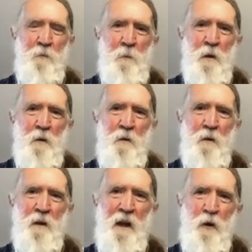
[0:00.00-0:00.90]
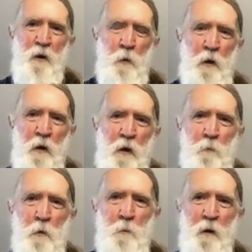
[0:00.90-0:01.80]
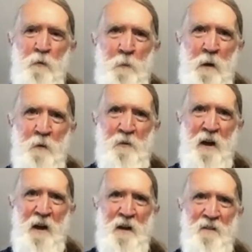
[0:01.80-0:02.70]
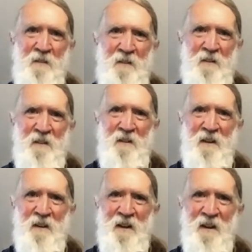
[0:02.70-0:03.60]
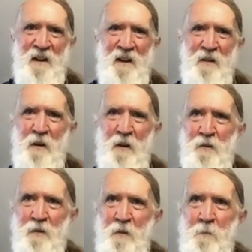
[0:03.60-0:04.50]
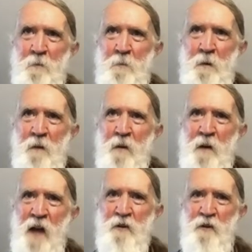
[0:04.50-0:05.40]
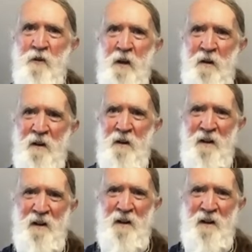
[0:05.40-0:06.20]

the female acorn woodpecker from outside. And here he is being rather agitated